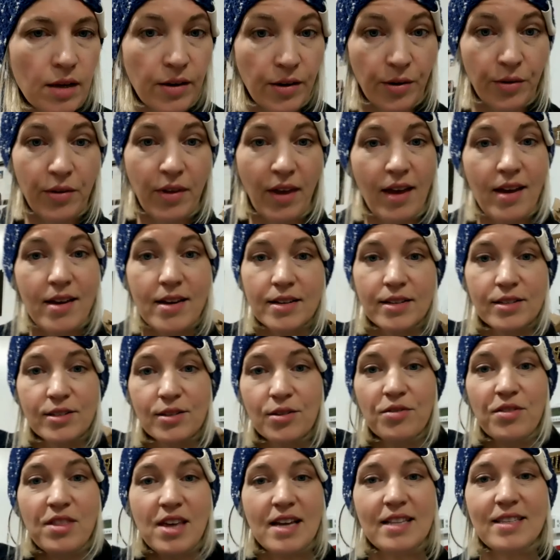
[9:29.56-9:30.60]
Okay,
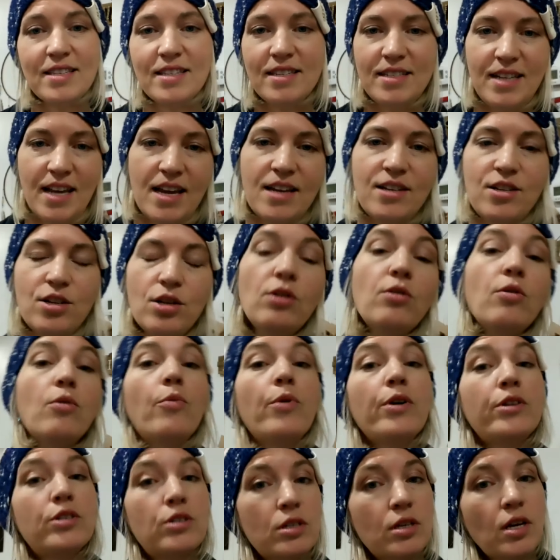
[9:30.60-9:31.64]
so that's day 2,
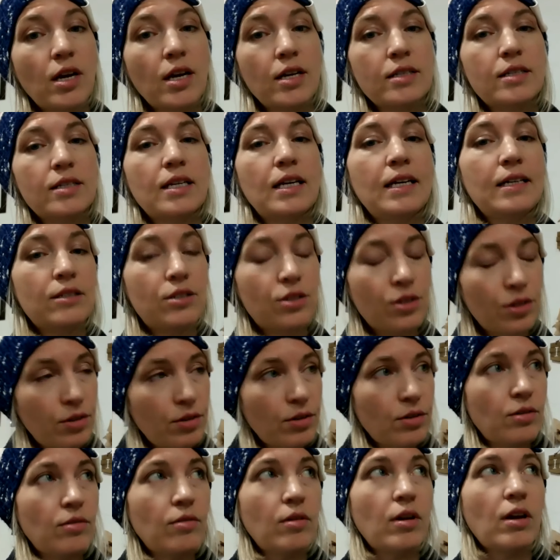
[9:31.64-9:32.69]
which day
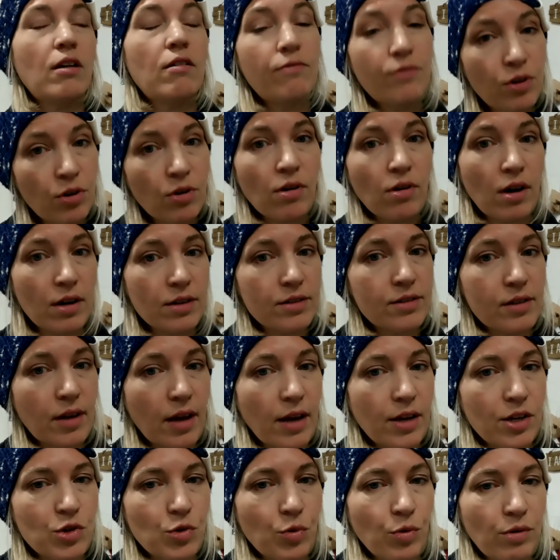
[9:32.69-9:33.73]
2, if you're on
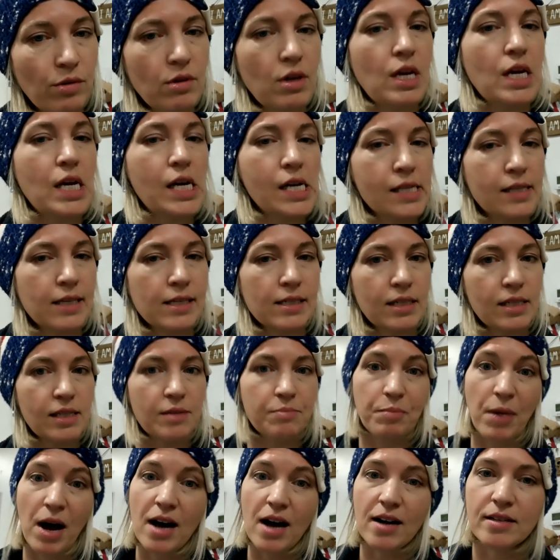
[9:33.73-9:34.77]
schedule, this is
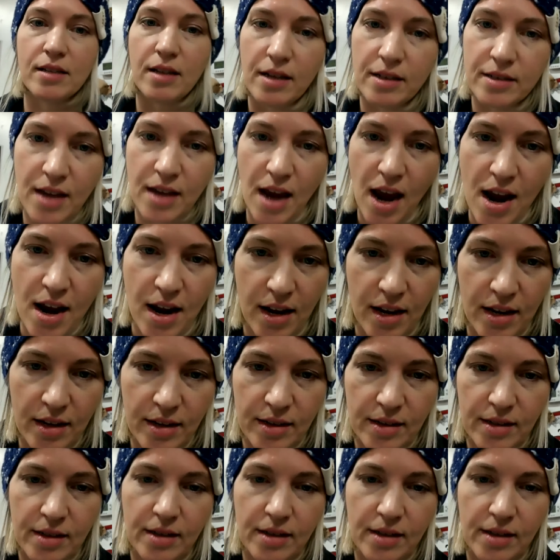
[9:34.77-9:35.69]
Boxing Day,